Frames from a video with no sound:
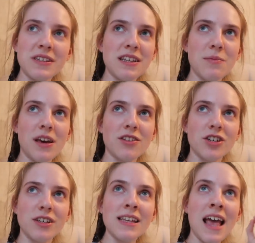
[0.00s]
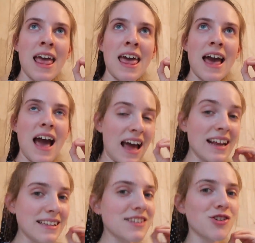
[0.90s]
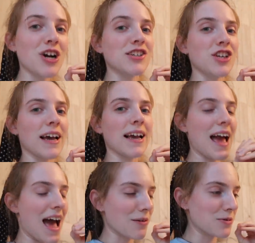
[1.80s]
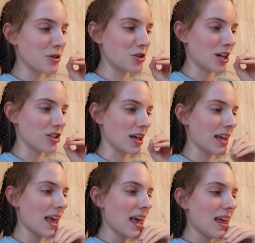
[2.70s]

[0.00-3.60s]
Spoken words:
wanna see the pictures. And it is tragic, absolute tragic.